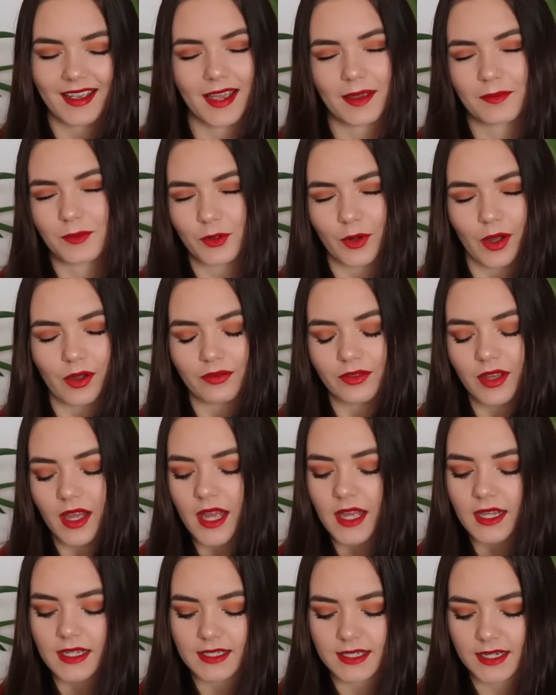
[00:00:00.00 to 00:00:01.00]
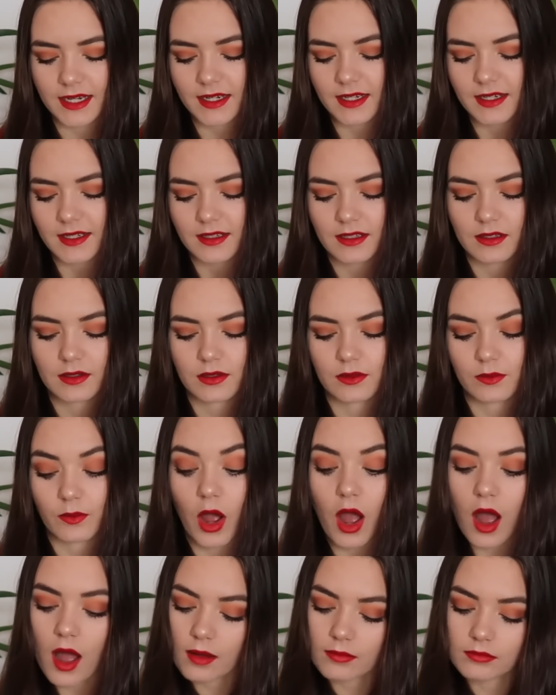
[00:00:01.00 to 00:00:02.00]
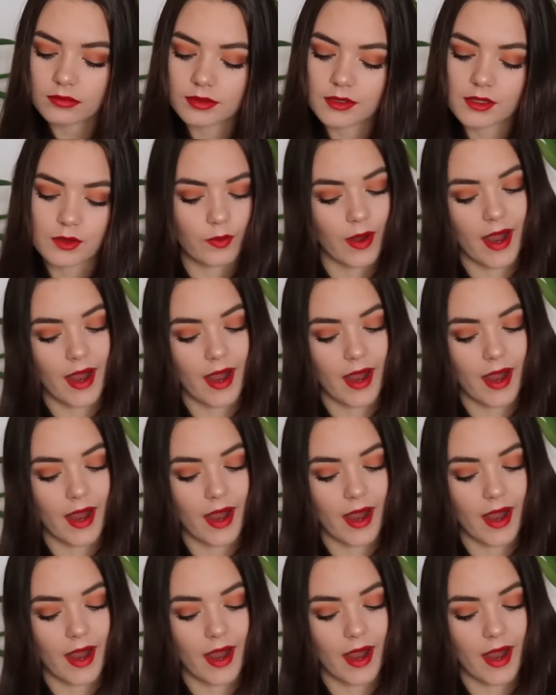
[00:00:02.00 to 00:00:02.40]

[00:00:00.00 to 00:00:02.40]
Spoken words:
I'm 12. Dick Swab?